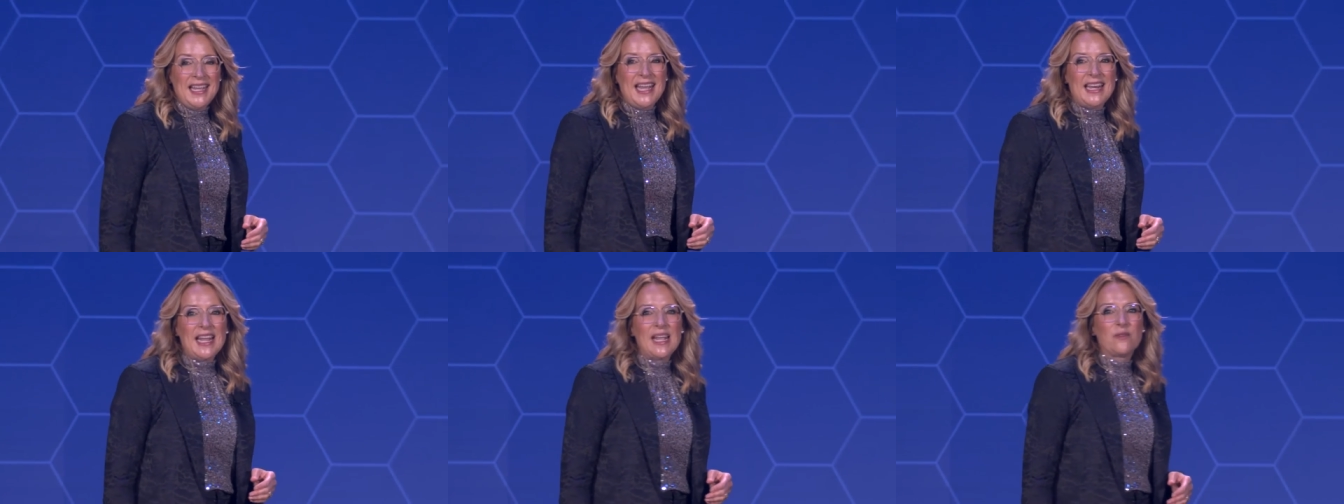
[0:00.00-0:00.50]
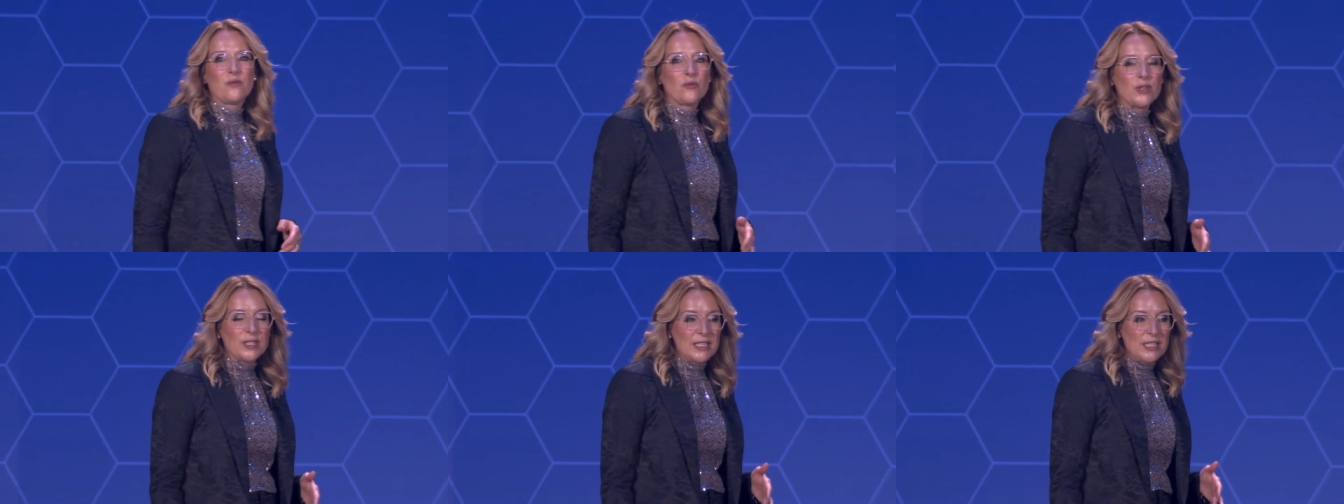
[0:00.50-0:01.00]
And I have
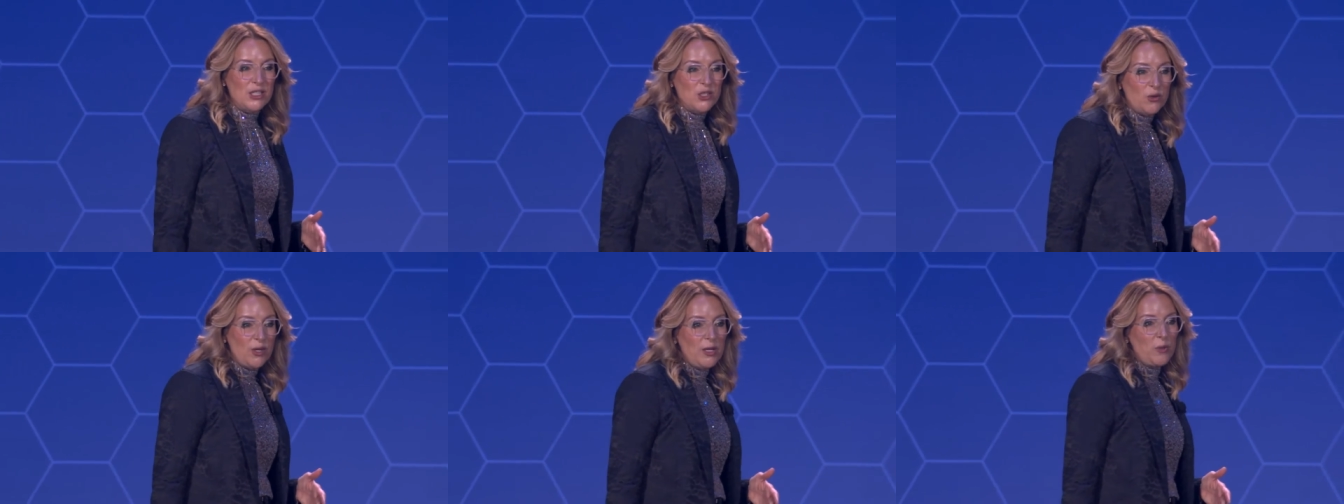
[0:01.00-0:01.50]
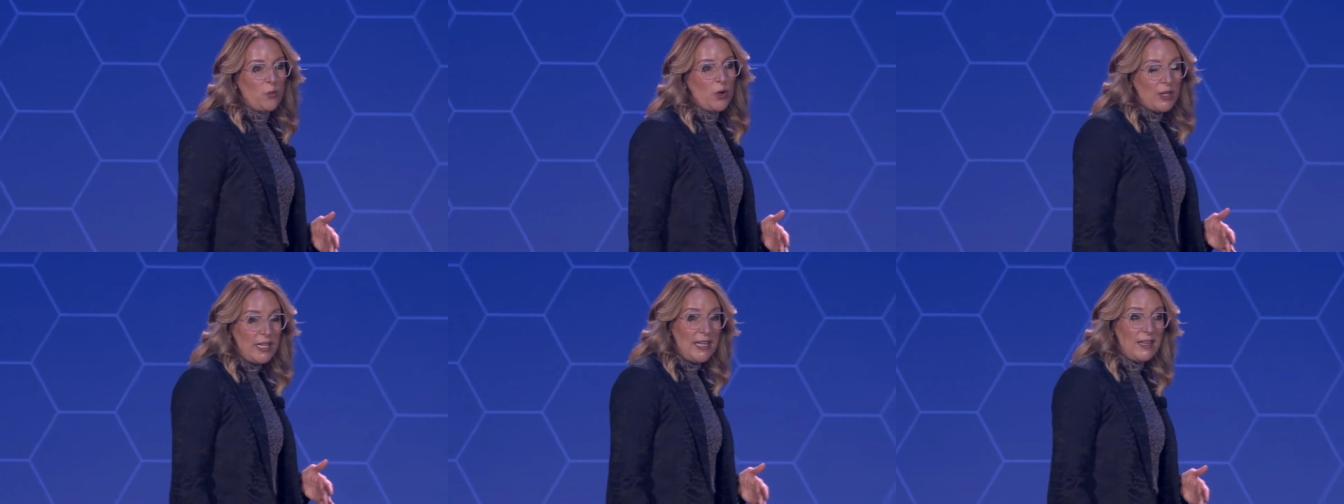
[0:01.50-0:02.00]
really enjoyed
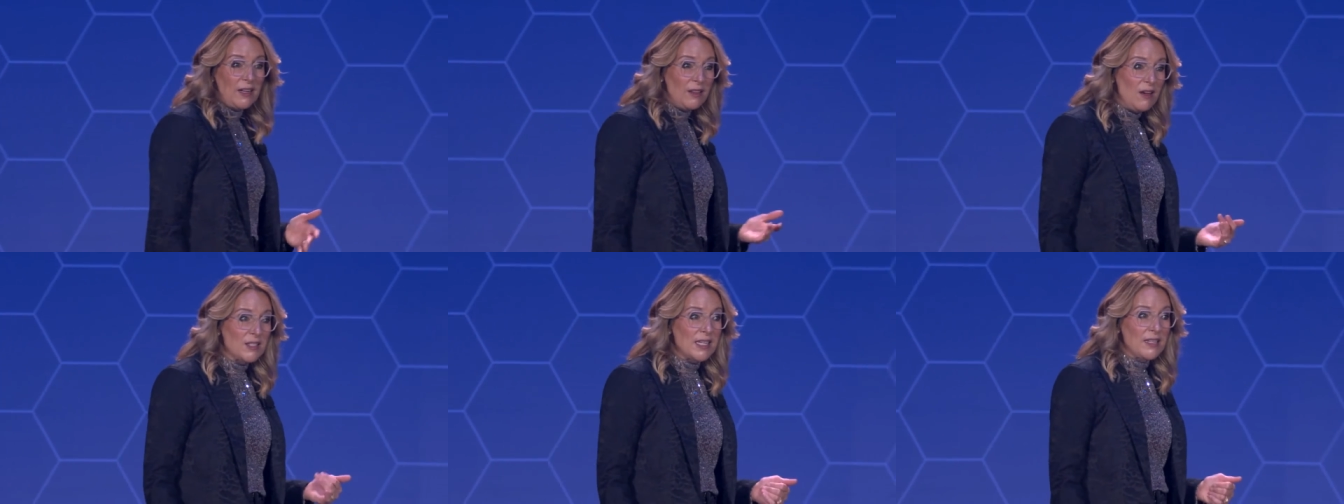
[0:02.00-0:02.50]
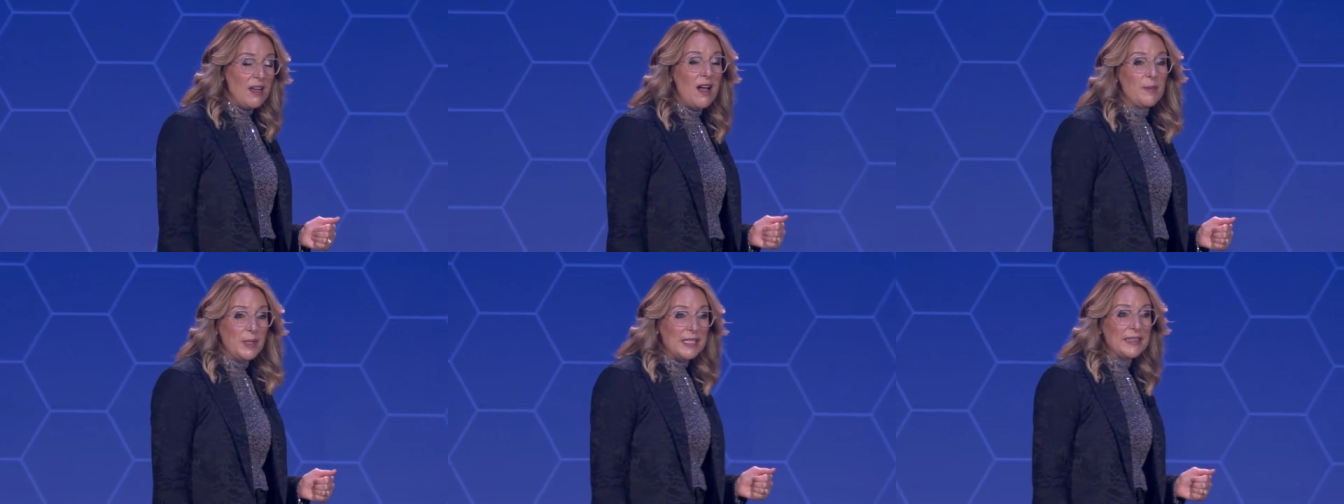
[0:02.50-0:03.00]
working alongside
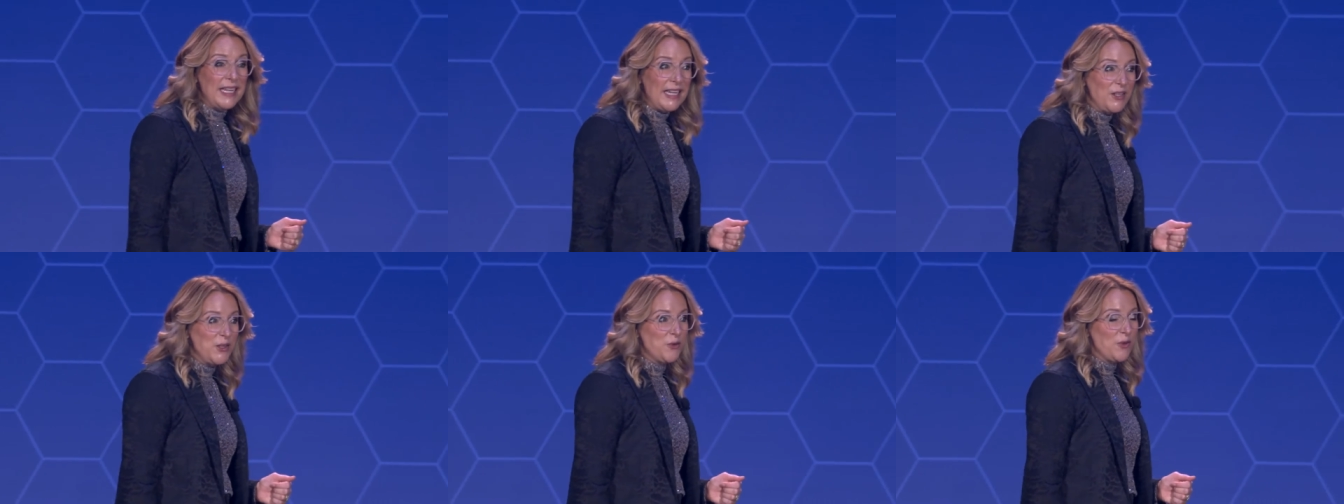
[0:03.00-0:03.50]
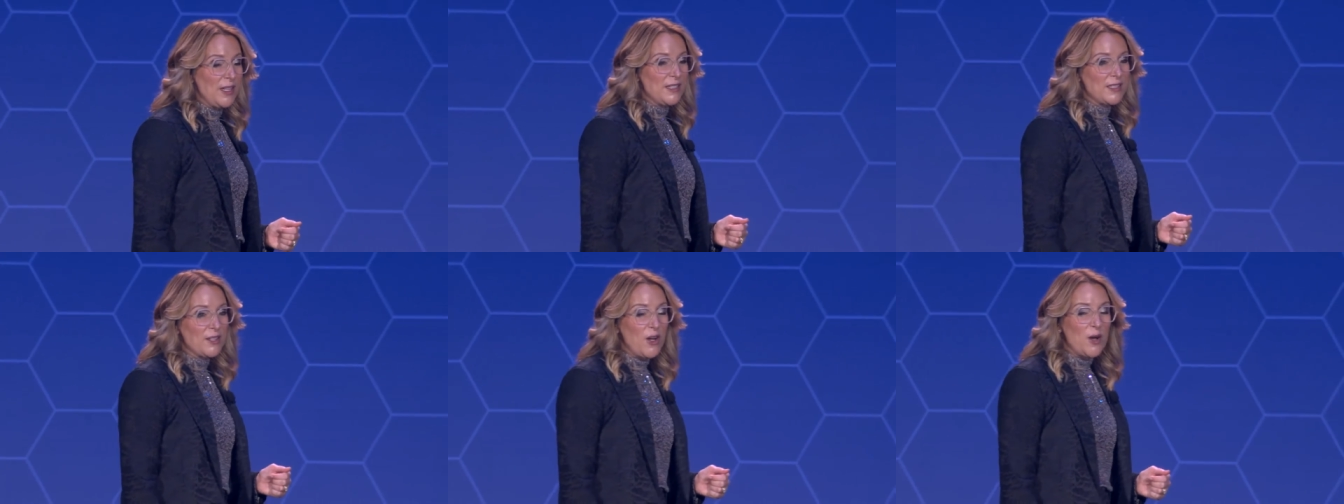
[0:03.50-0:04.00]
Kamini Lane, who runs
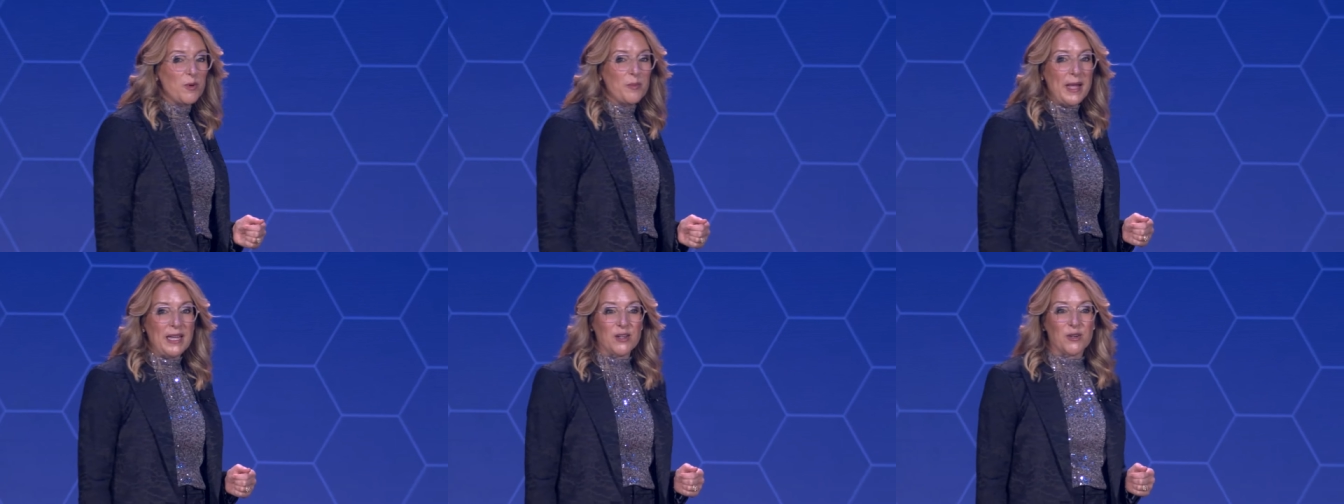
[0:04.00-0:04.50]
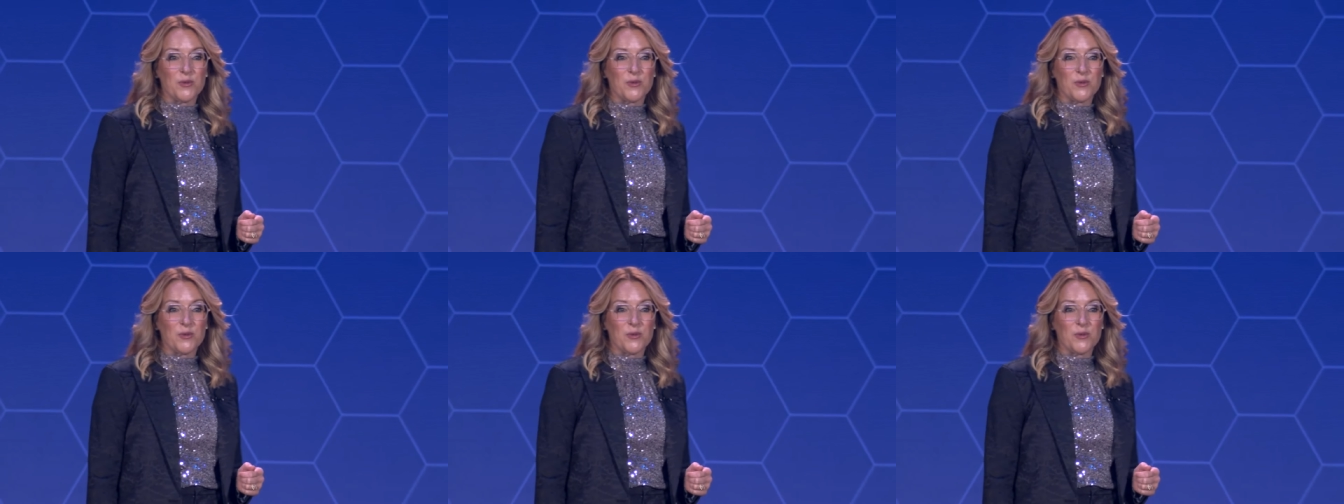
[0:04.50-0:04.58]
the Coldwell Banker